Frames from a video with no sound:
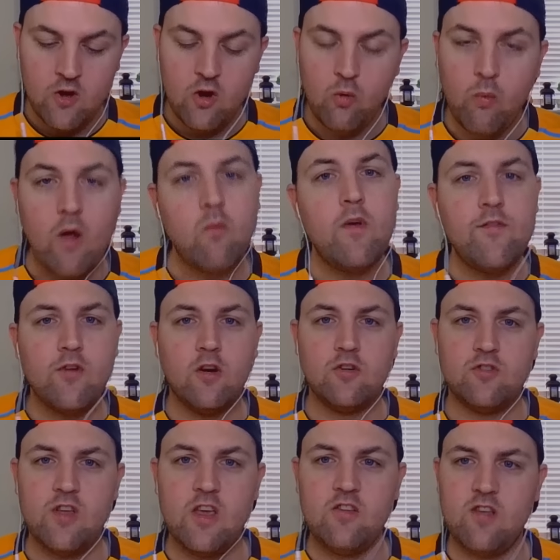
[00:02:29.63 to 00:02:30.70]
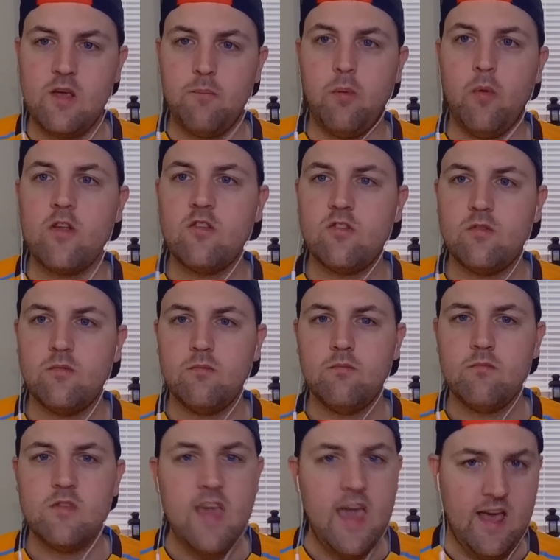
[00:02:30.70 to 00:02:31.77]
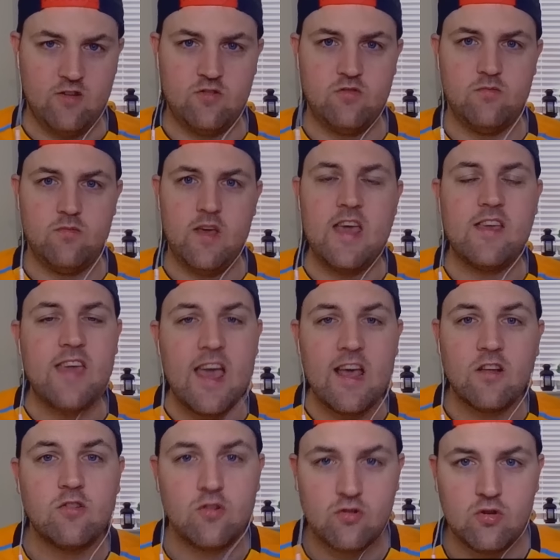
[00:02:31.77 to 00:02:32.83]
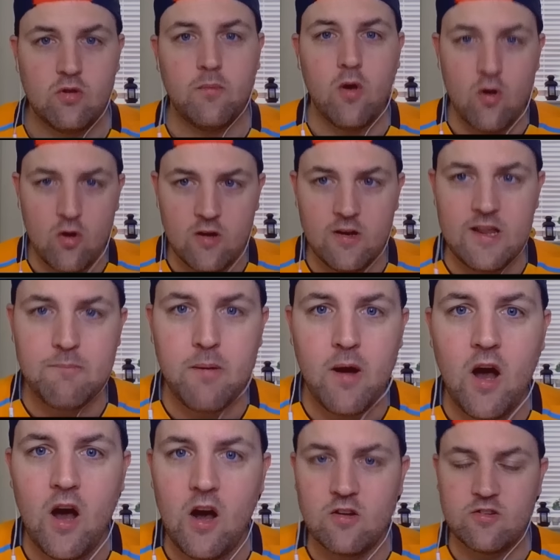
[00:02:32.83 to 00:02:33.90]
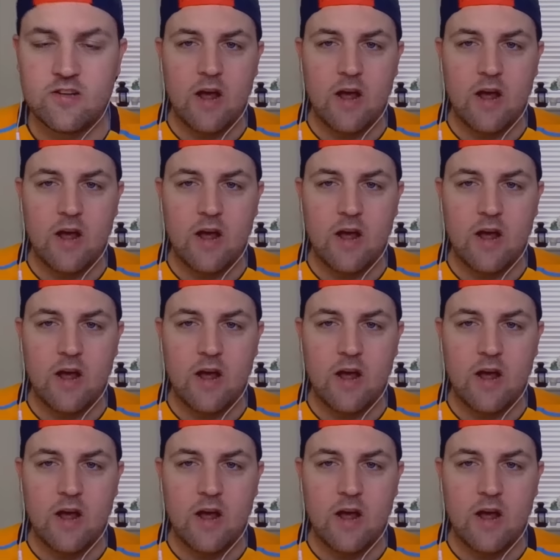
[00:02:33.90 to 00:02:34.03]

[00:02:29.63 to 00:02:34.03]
when we've got CC points, yes, it gets us some early parts.